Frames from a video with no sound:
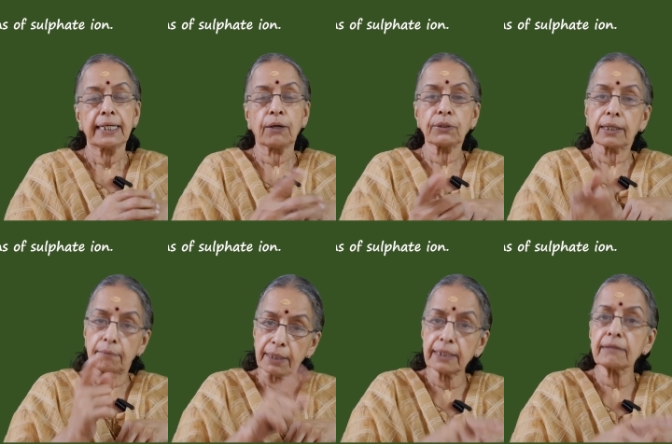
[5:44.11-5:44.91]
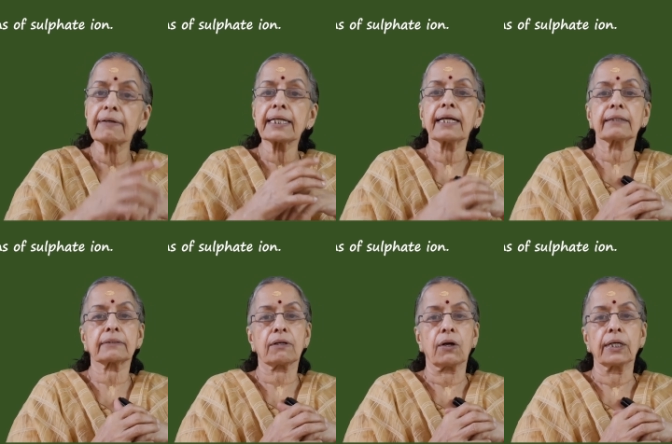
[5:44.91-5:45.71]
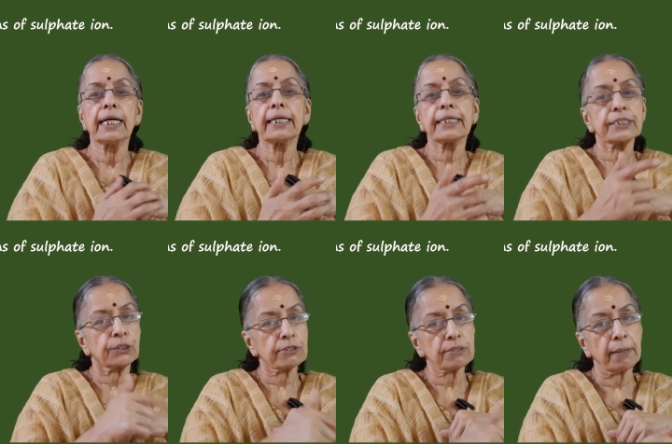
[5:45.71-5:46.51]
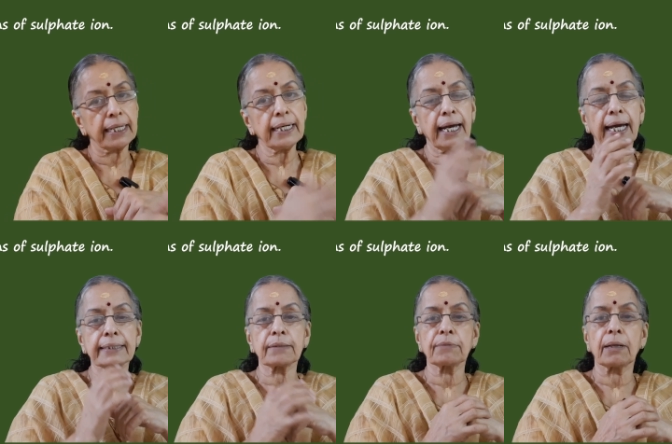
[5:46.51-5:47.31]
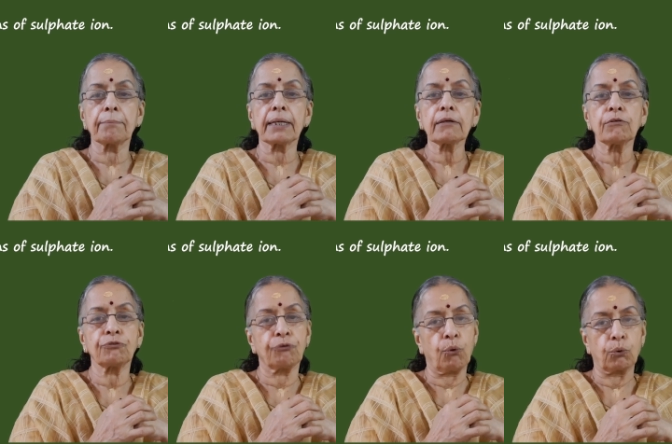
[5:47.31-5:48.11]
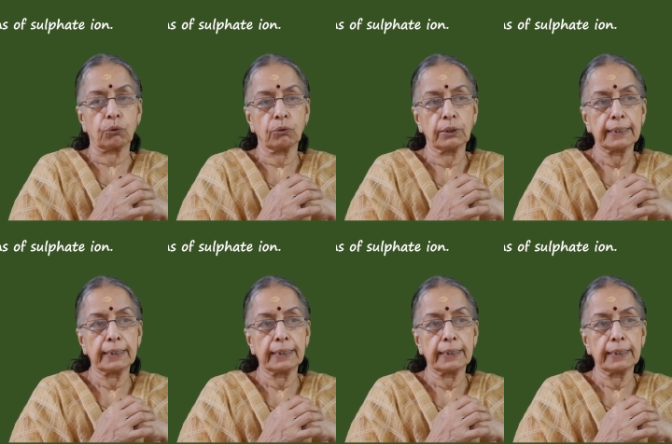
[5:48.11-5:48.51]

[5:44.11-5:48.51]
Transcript: Now, the remaining one electron is used by atom number 4.